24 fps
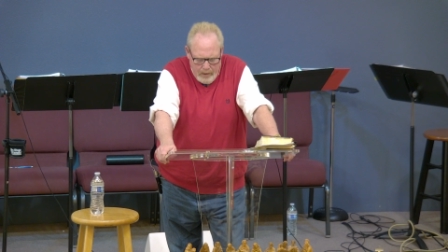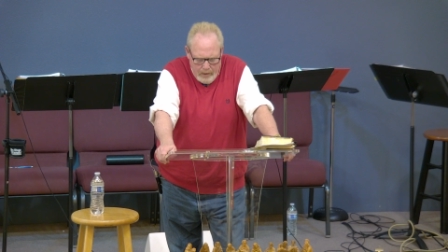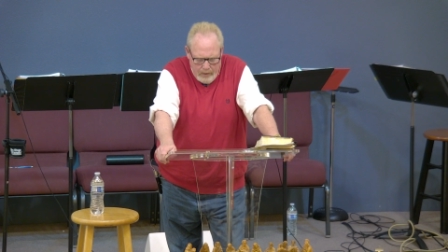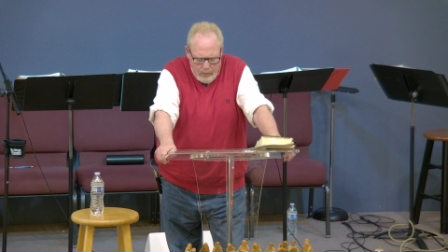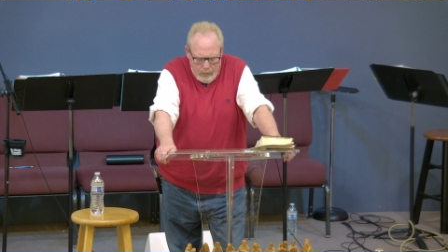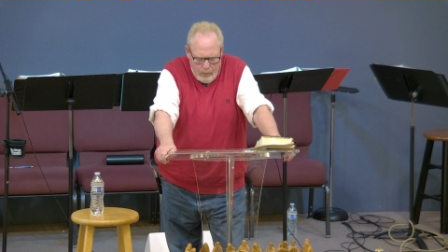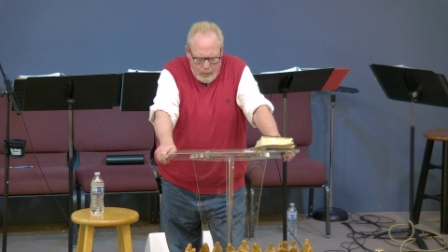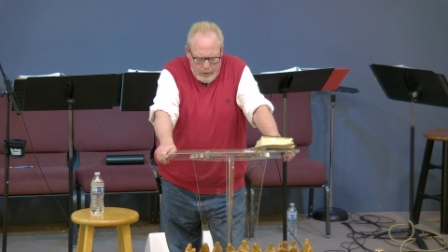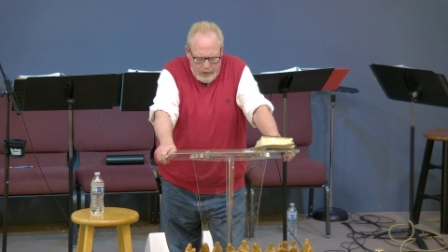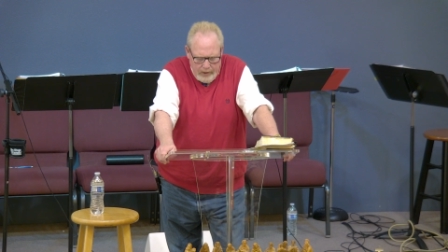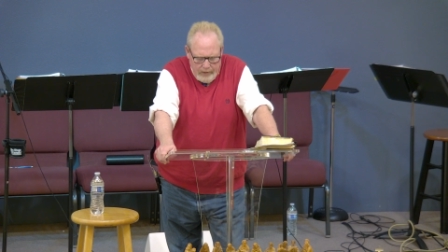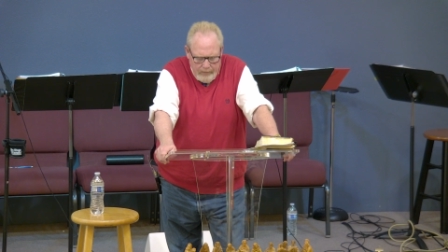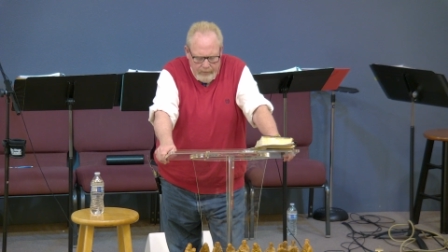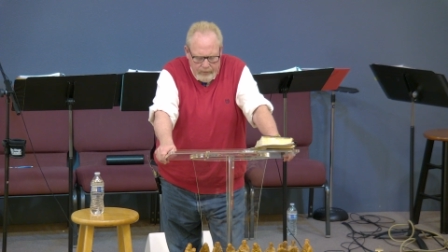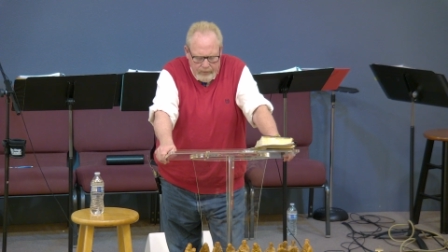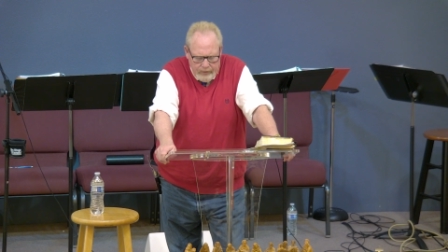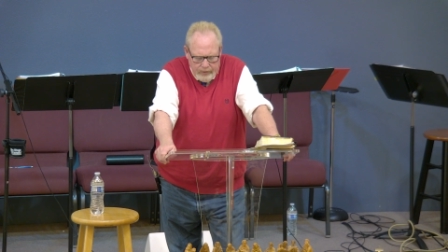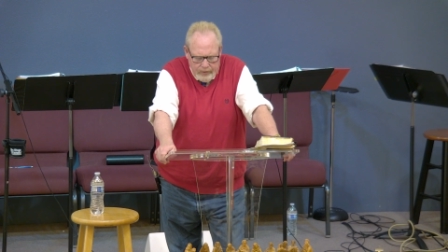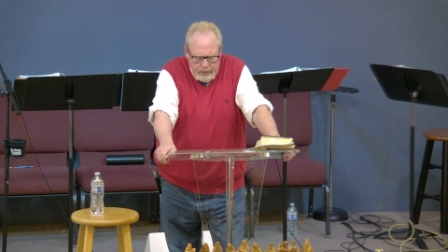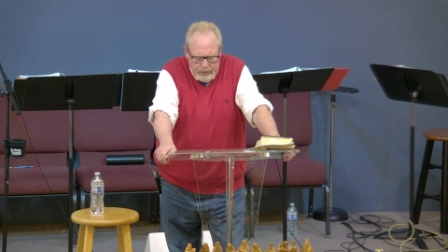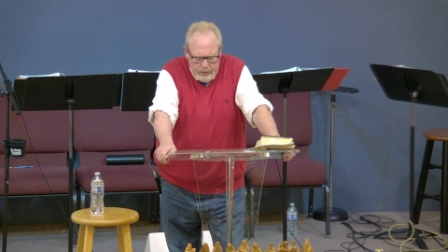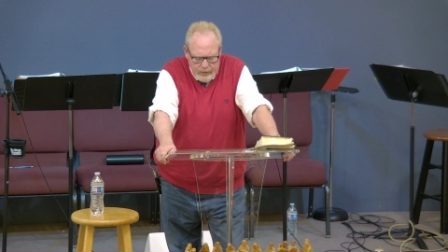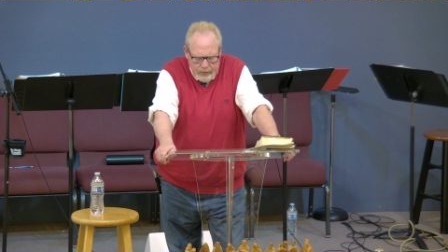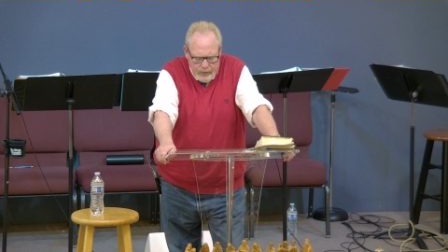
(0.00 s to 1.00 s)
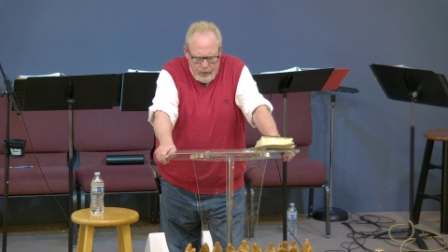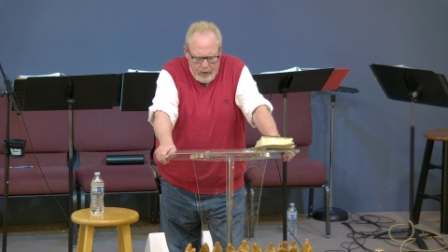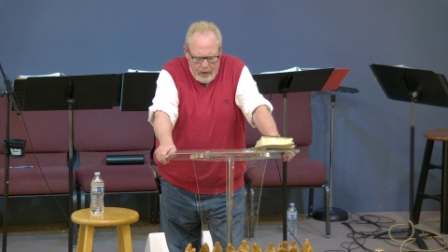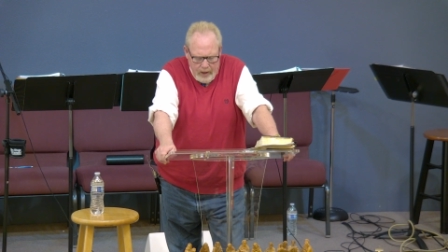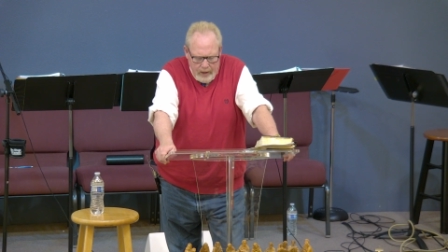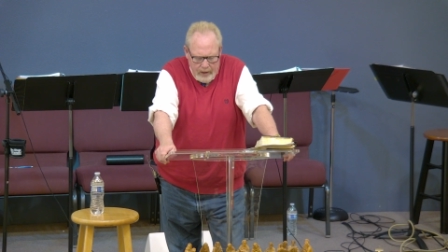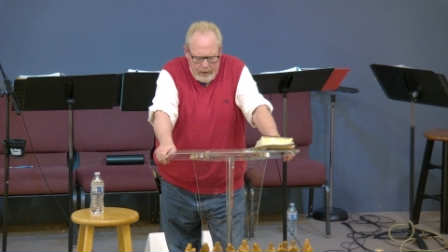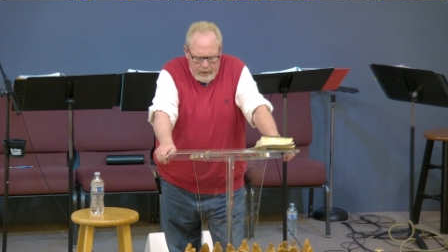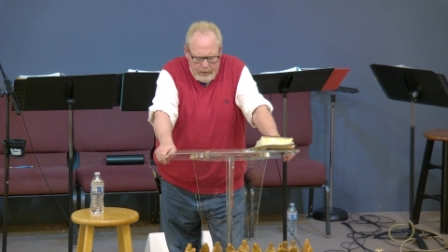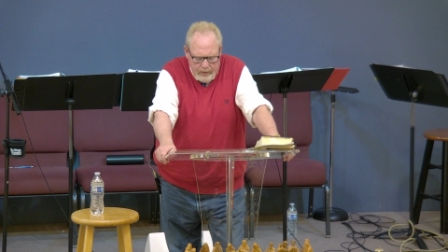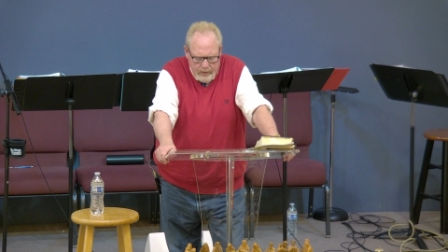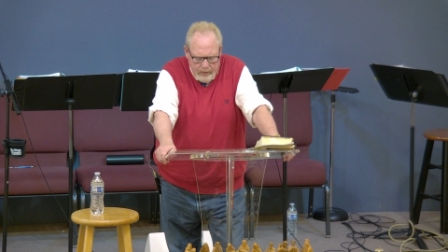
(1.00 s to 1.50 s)
And Lord, give us the
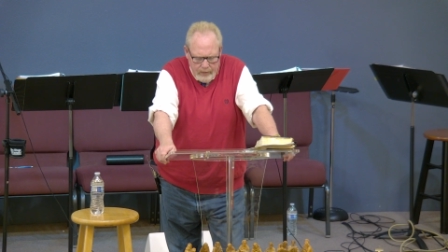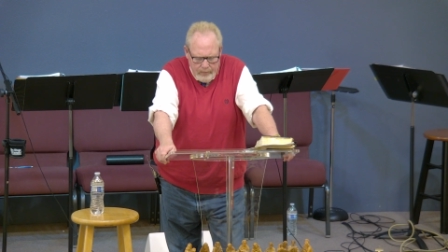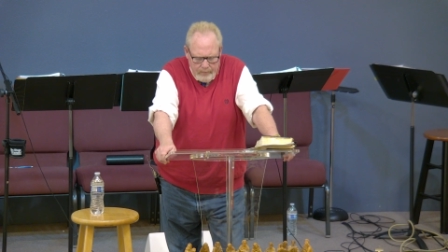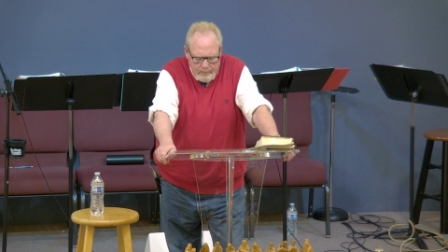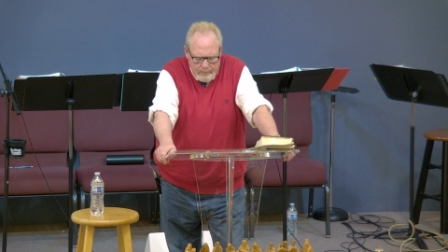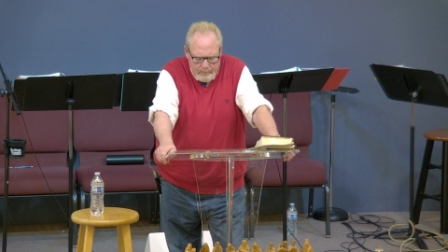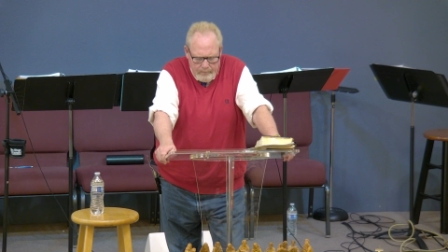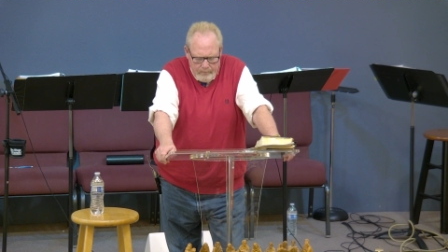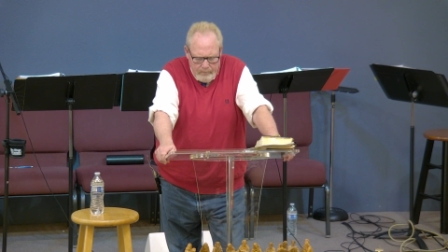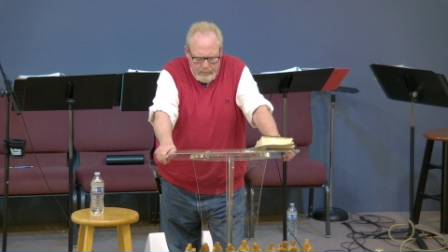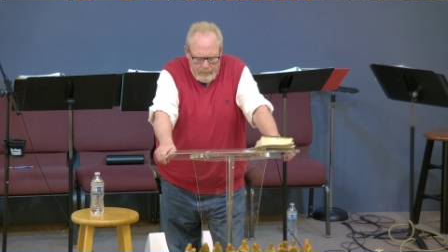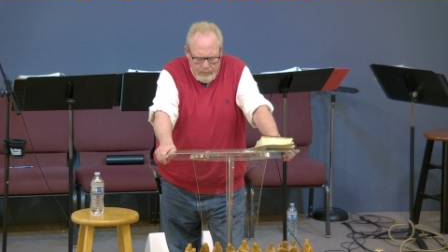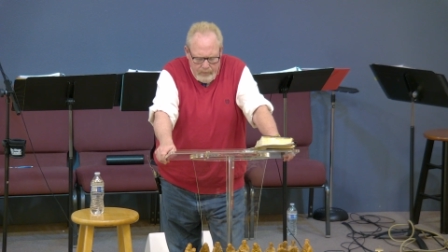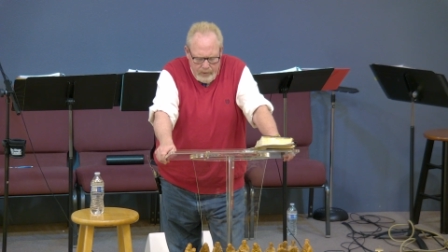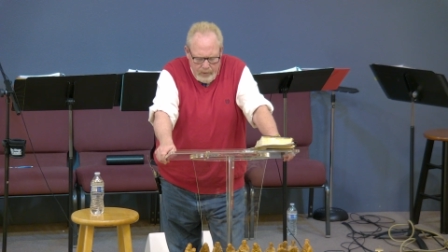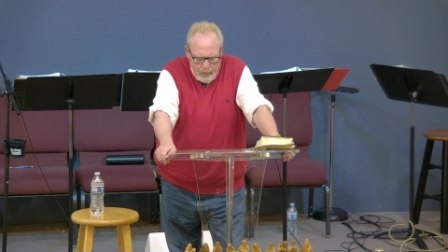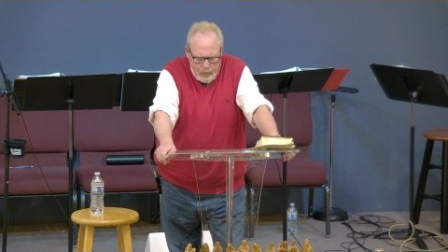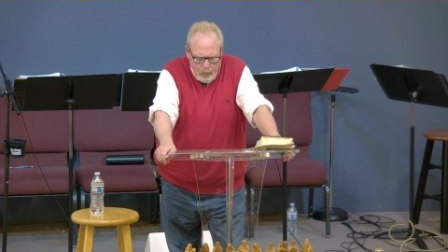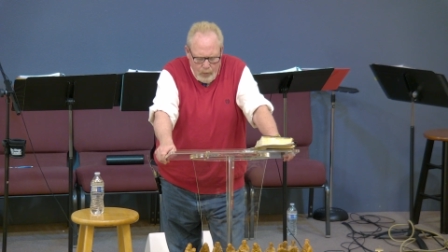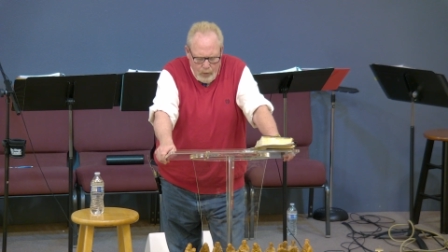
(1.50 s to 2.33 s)
strength, the